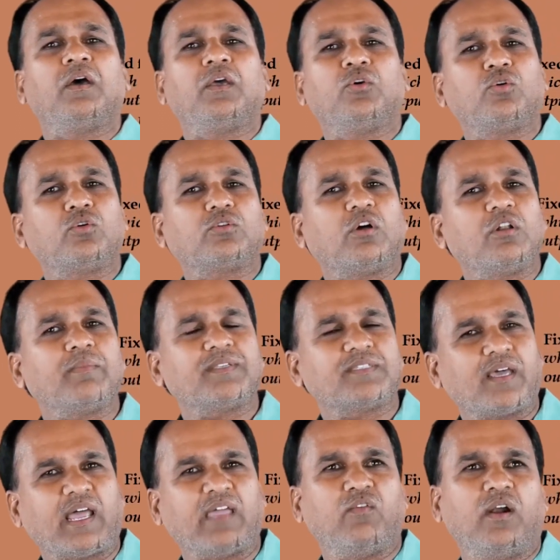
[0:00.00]
you told me,
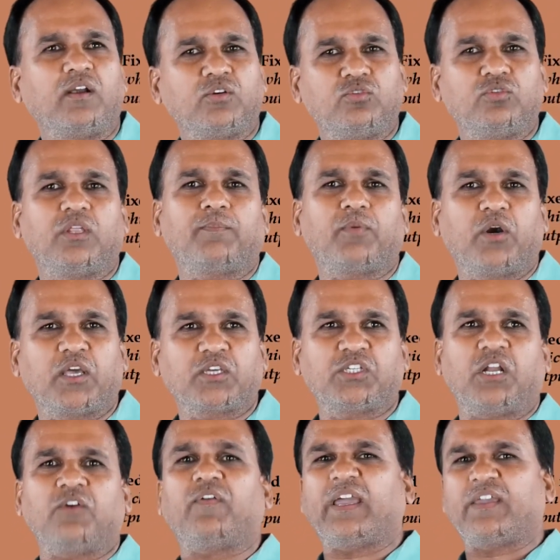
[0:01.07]
sir, I want to do the
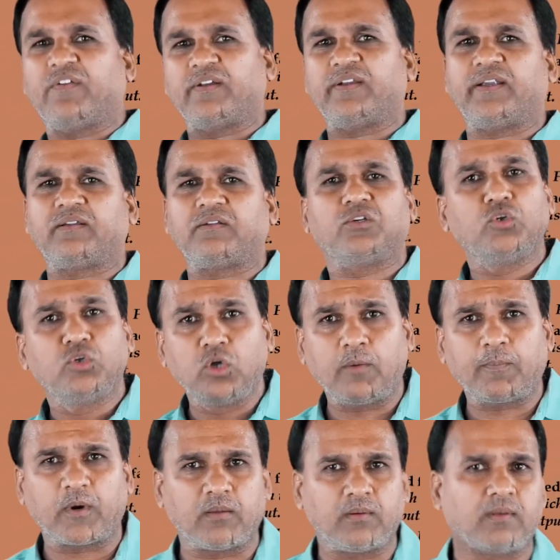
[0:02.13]
production of 500.
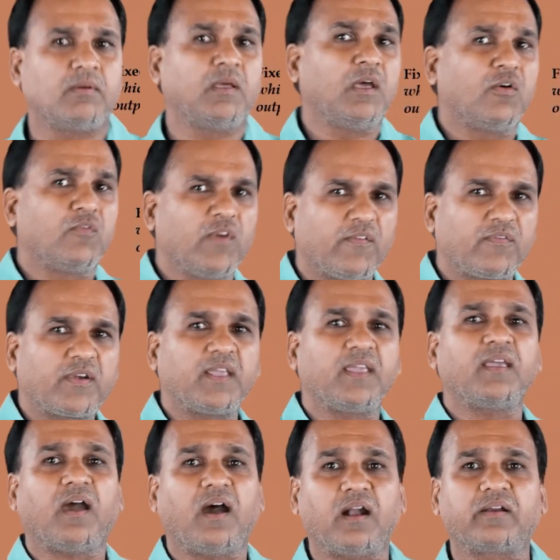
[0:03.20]
No problem.
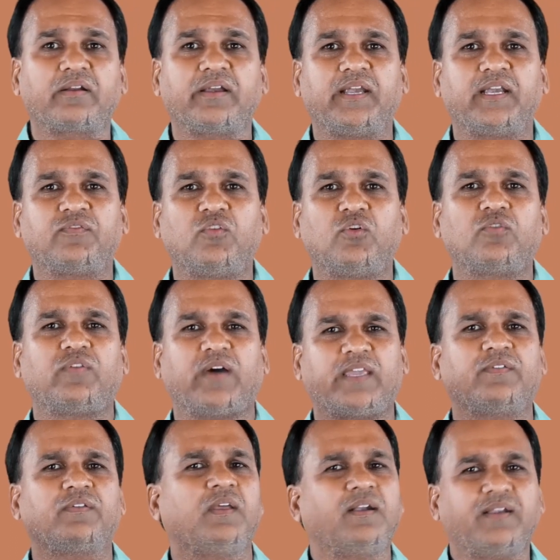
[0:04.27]
50, 100, 4,
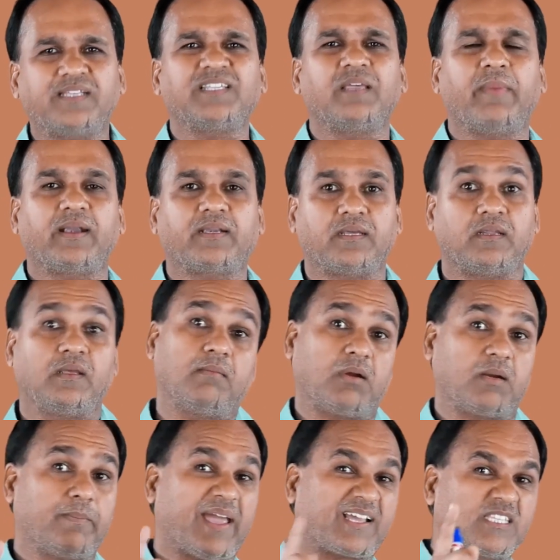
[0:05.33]
5, doesn't matter.
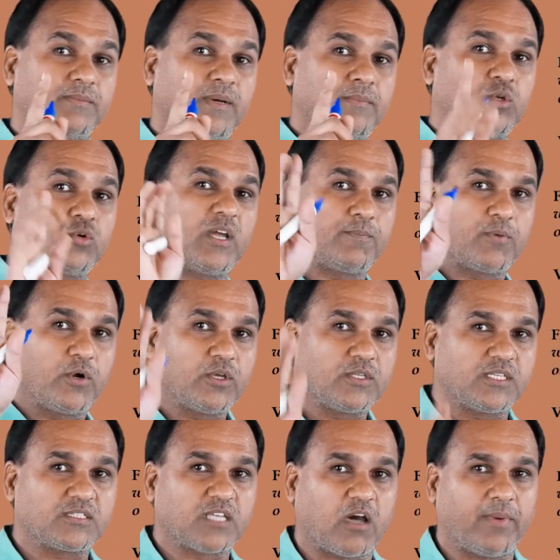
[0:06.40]
But maximum you can produce
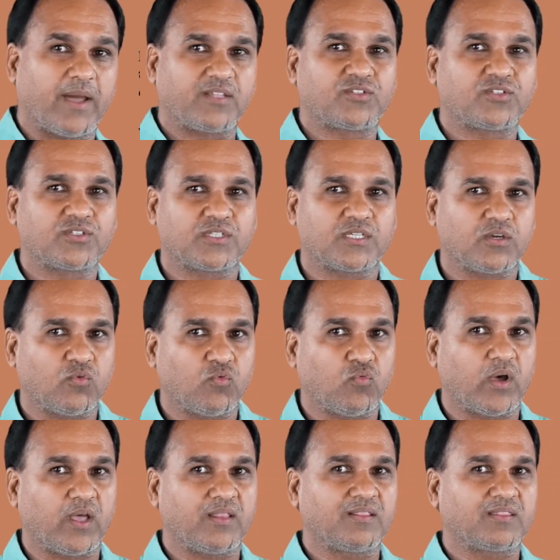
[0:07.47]
is how much?
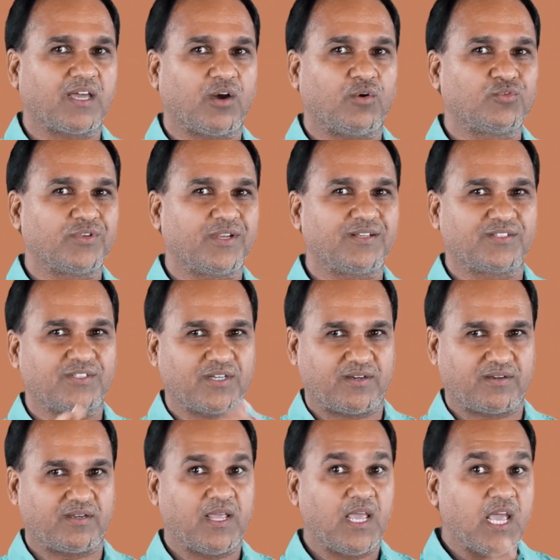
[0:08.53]
1000
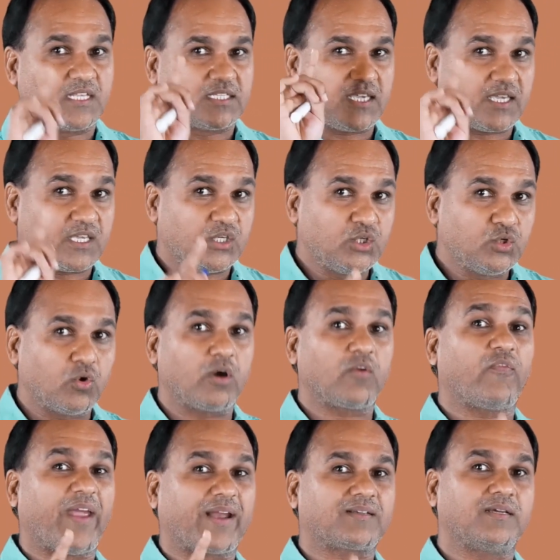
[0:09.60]
shirt. See, your
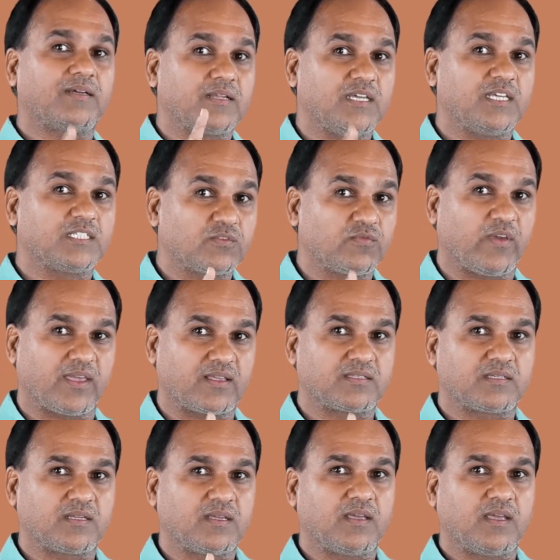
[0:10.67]
factor is fixed.